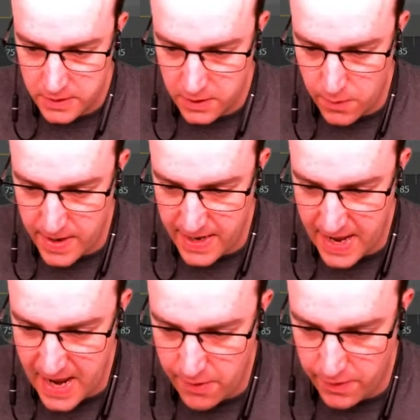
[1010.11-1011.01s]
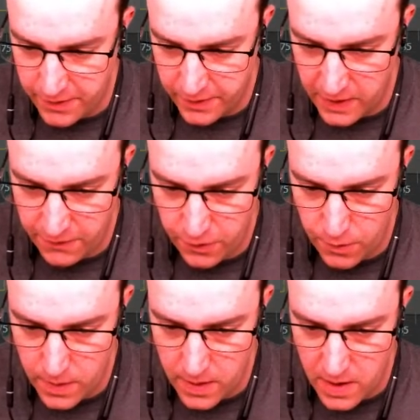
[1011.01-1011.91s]
So in here, it just gives
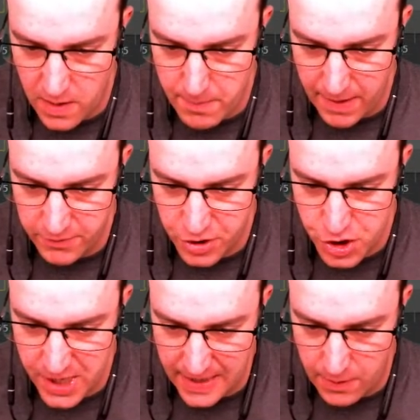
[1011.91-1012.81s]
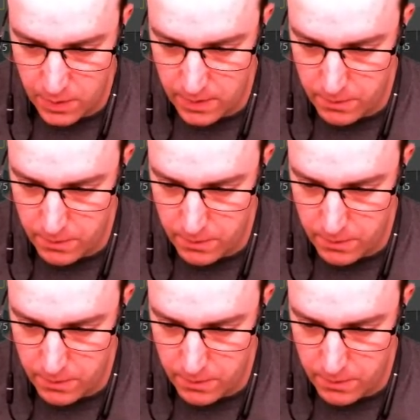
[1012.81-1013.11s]
you an amount to shell it.